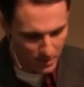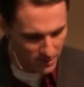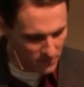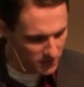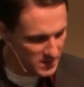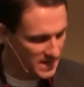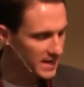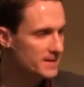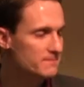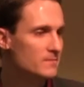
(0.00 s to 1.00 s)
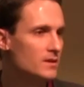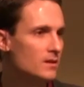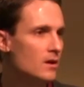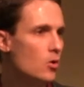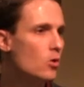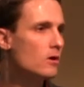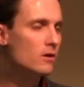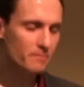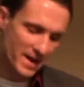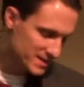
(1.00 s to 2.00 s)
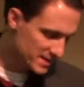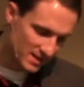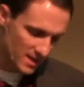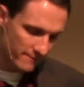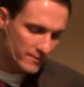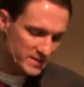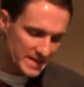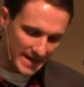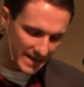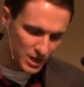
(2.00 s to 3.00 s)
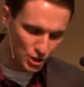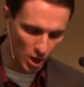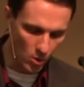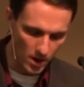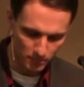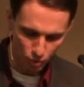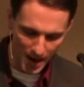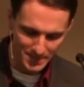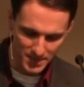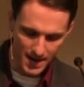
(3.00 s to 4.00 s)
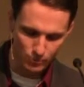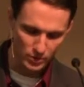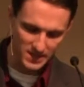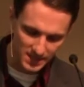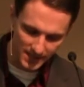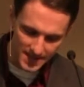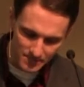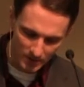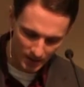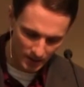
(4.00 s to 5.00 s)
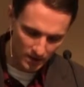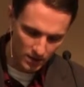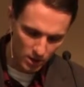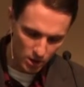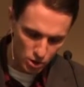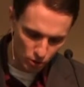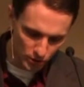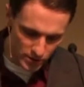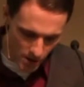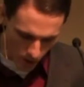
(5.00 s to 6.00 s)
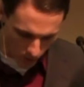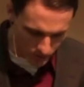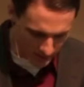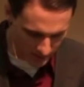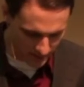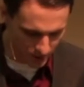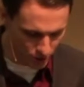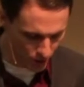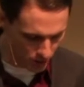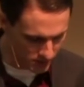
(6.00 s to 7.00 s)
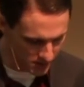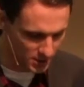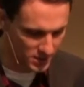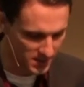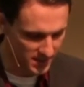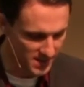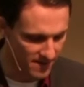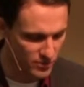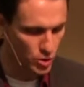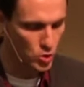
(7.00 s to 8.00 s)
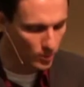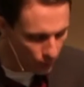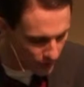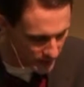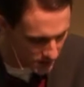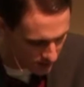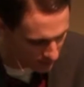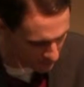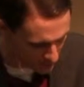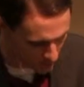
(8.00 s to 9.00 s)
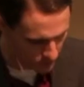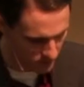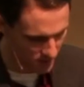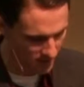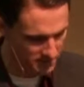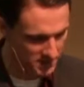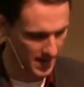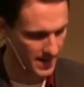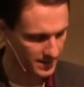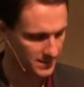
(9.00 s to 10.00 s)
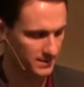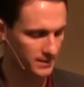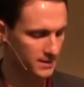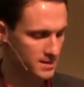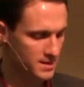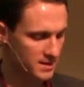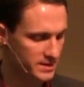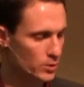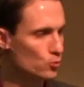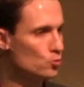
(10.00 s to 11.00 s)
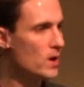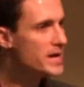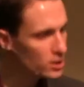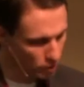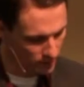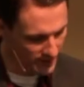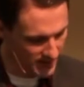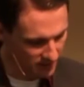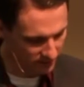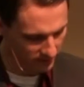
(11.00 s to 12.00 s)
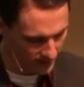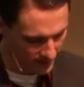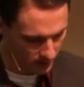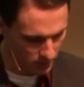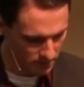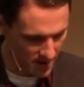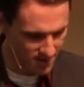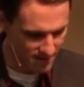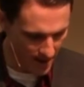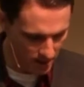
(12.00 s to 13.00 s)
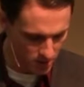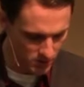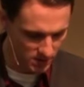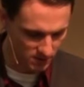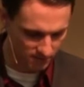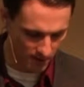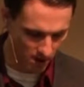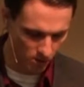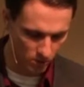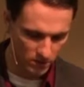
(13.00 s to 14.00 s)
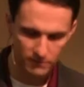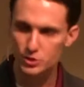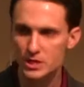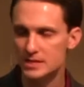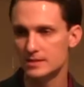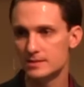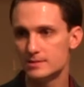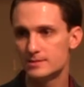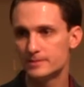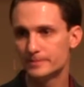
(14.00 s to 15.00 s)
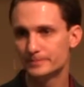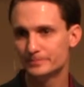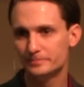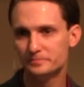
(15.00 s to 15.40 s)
Okay, but if you've seen it, or basically, if you've seen any show on primetime recently, you'll note that shows such as this have numerous views of sex that regularly conflict with my values as a follower of Jesus.